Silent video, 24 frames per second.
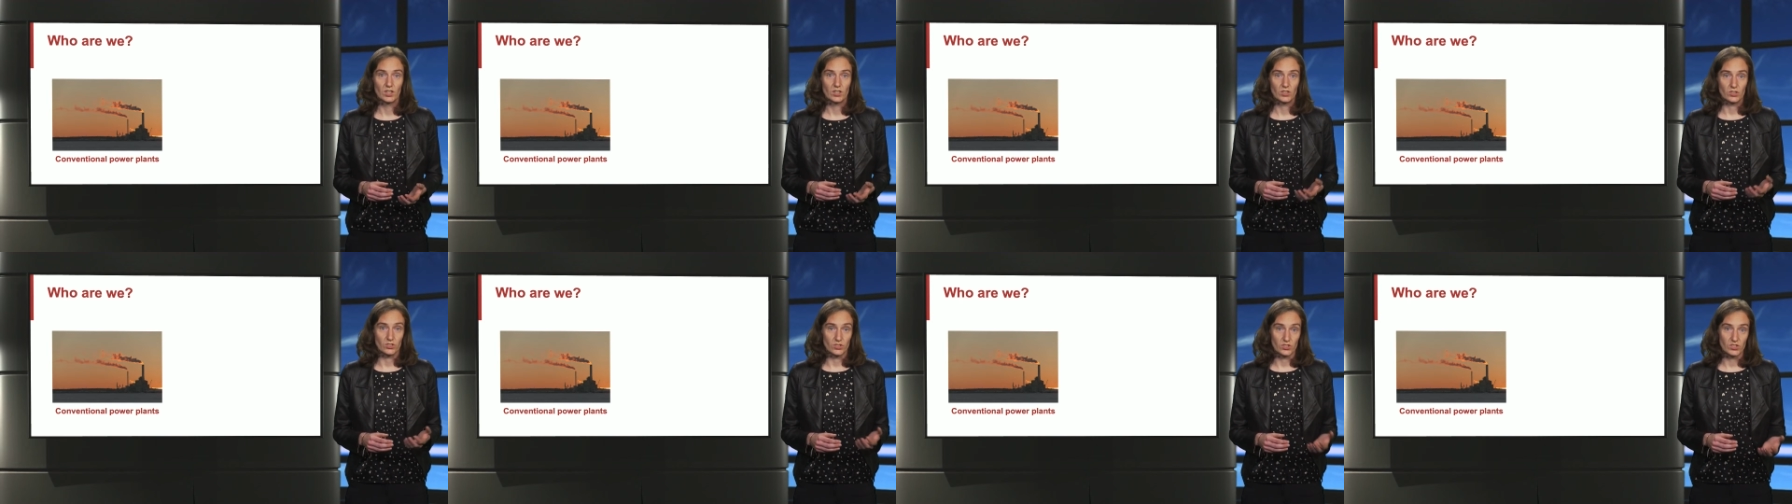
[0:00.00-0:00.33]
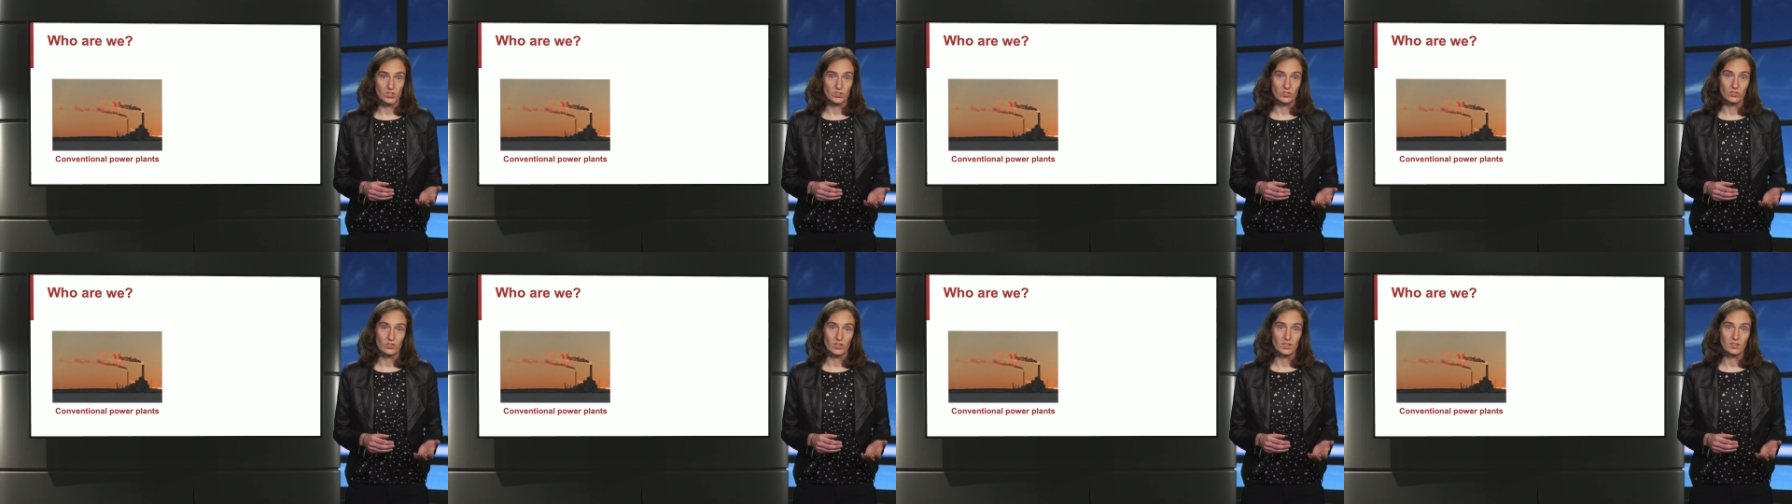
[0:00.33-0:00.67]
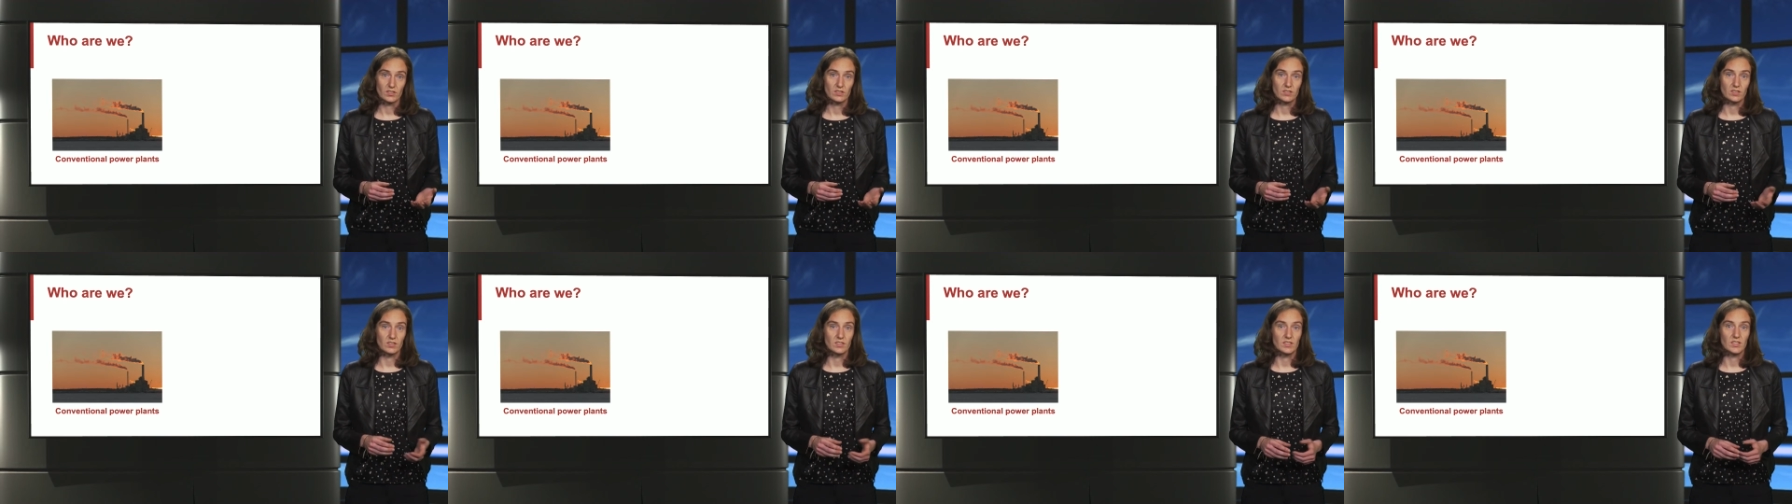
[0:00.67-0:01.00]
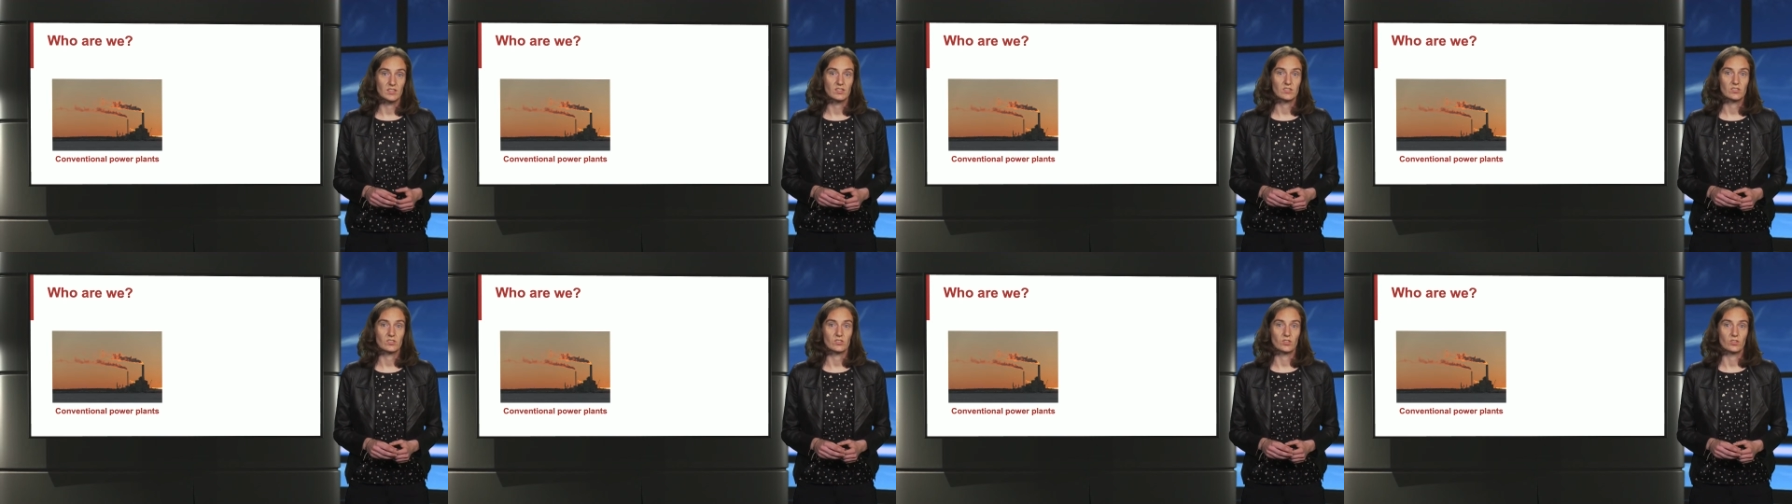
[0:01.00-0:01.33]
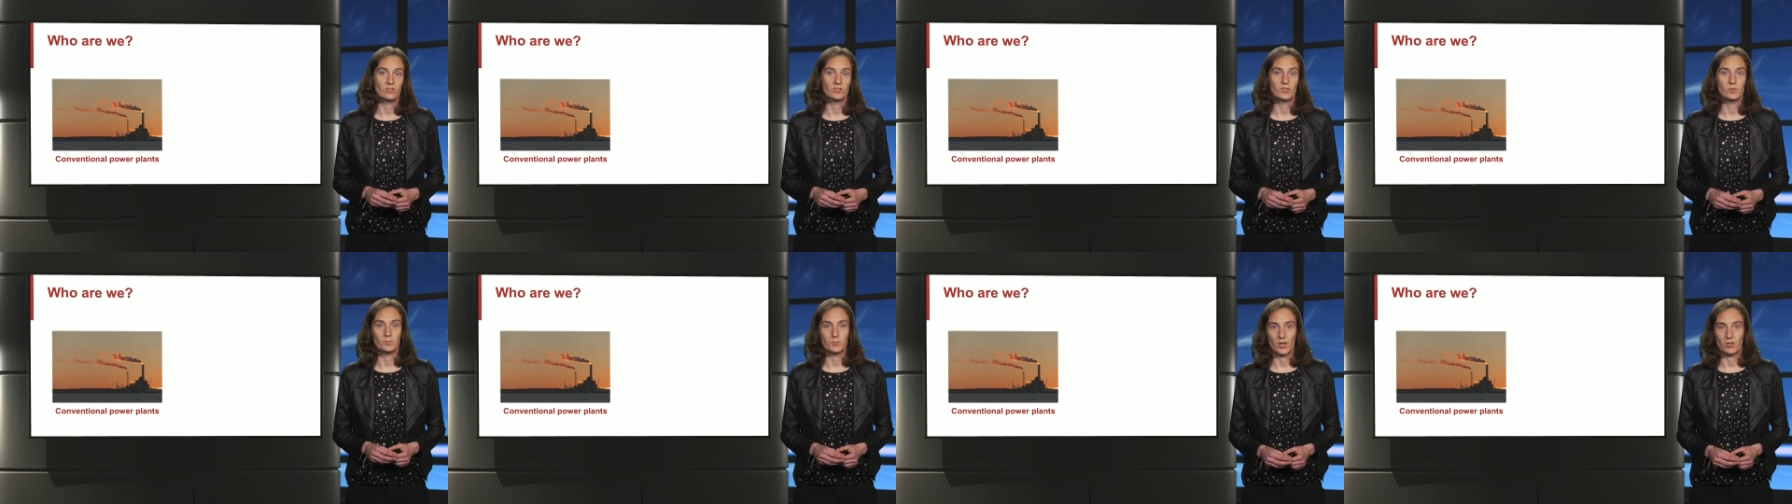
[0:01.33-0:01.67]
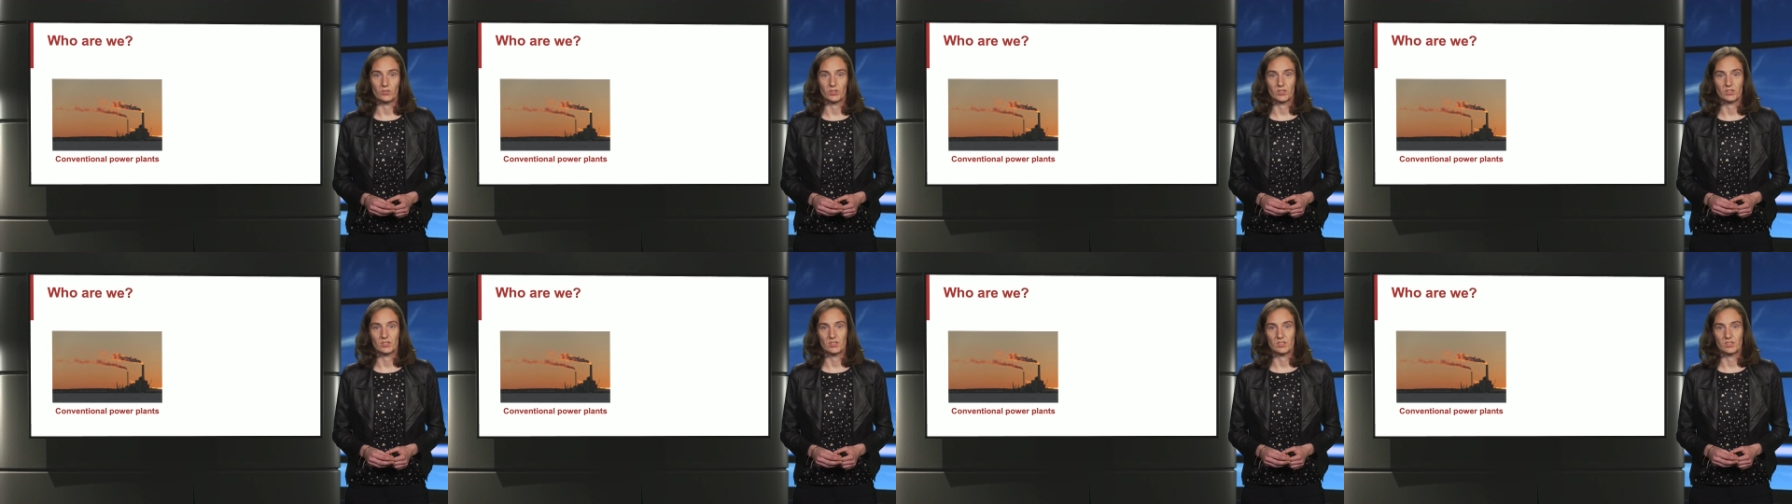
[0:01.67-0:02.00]
considering the needs of the
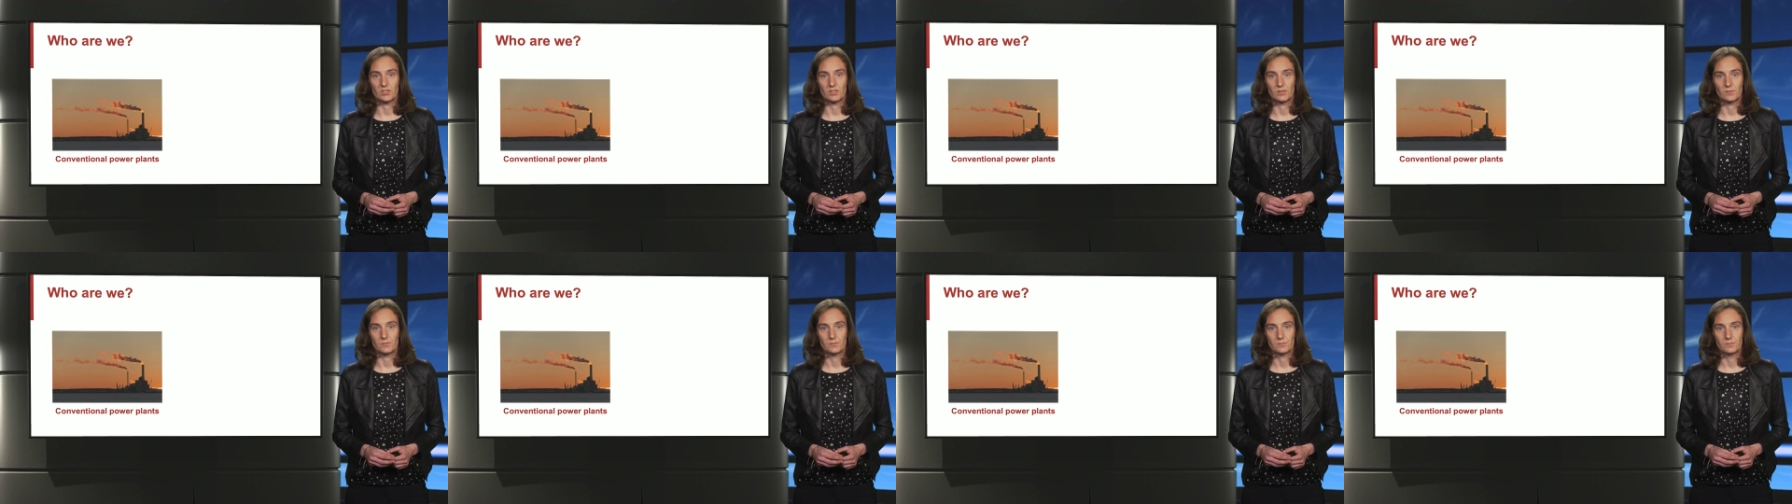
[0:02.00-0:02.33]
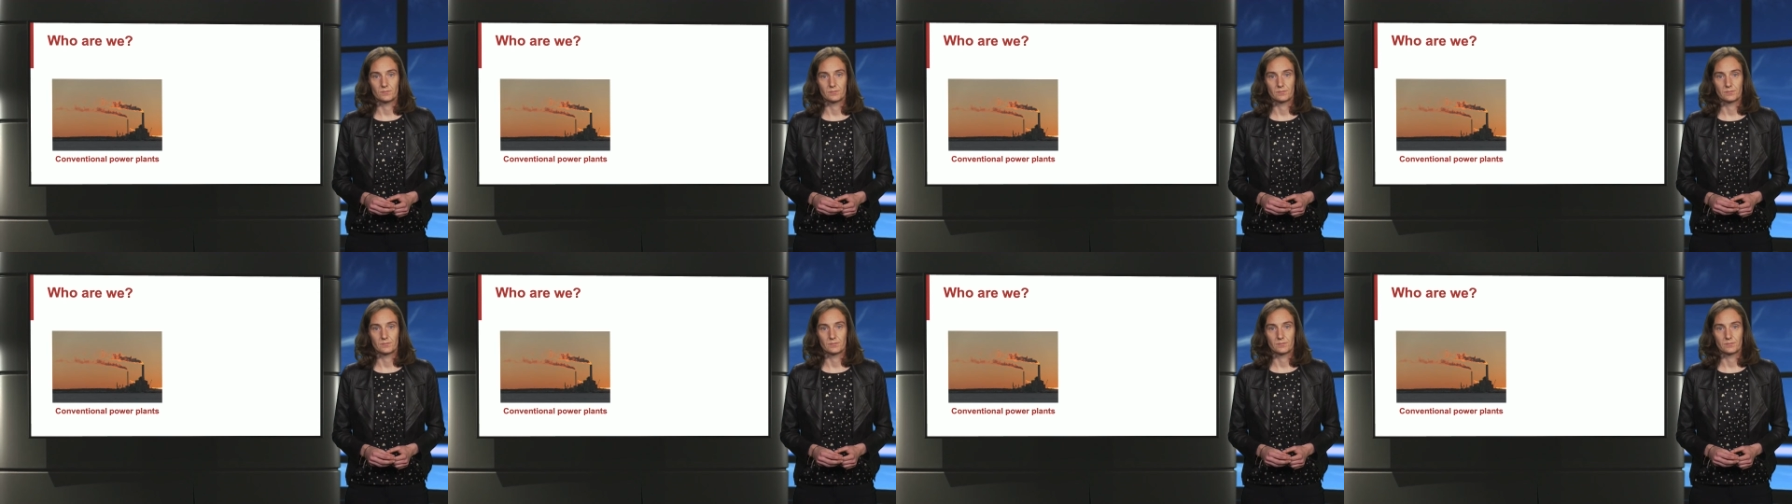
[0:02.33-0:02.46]
power system.